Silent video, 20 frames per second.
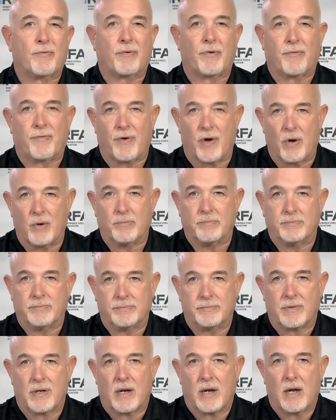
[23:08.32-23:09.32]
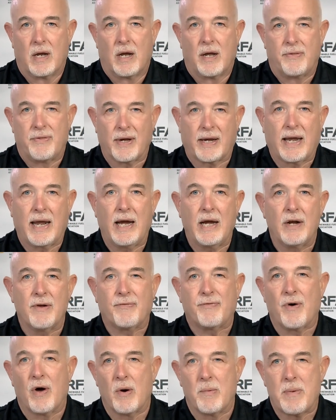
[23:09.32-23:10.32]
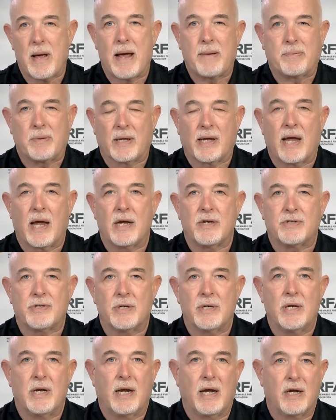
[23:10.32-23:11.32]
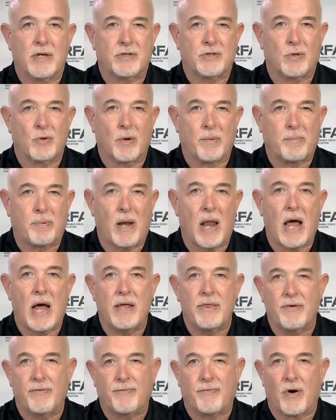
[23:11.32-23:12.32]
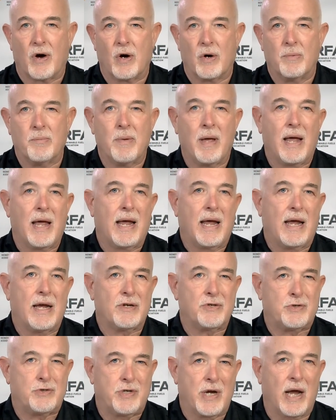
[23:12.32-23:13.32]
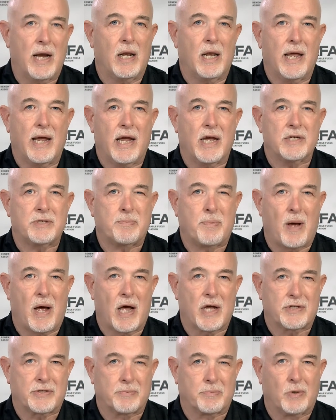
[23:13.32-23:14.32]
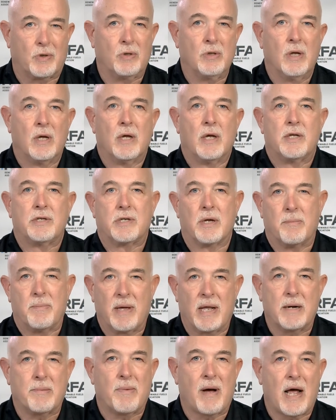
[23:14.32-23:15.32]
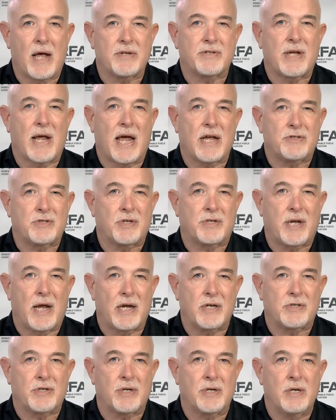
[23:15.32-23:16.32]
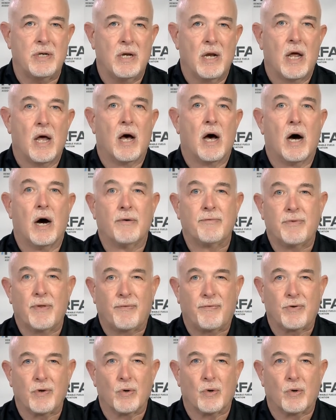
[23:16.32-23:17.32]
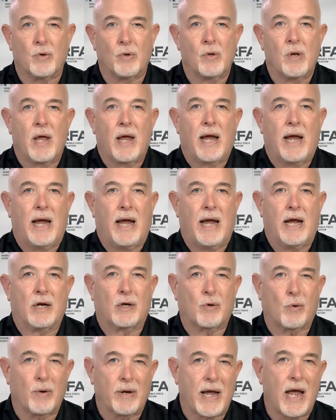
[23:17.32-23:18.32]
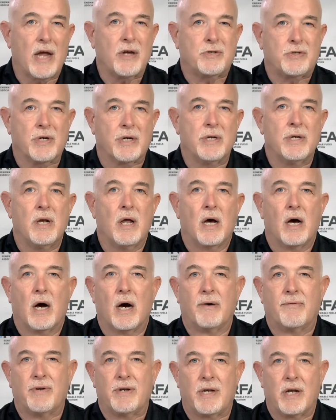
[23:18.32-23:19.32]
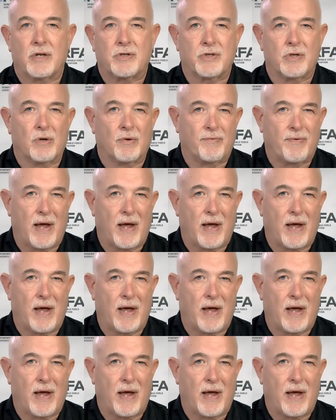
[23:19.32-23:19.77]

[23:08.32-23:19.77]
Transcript: for foam. The key to foam application is to apply the foam as gently as possible to minimize agitation of the fuel and creation of additional